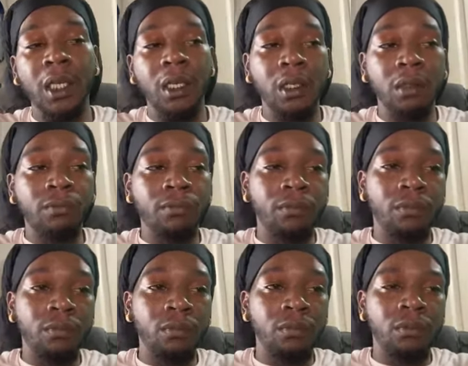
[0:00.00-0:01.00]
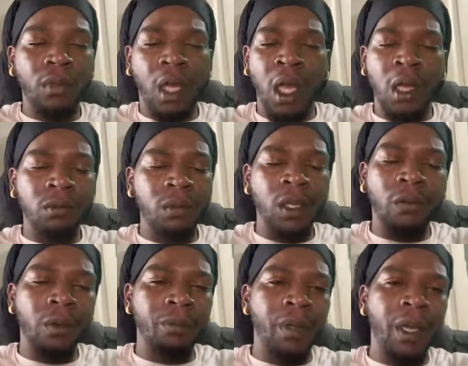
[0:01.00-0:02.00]
And I've
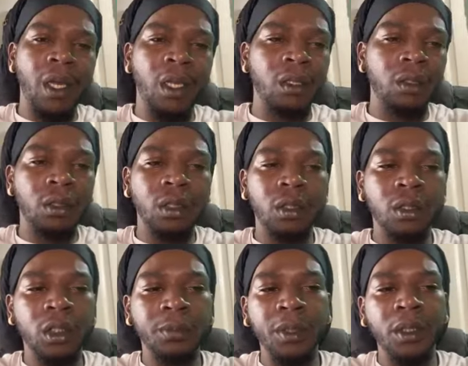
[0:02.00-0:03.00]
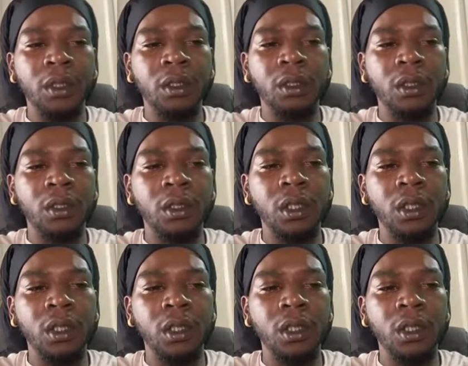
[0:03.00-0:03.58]
never bad uh, speak of uh,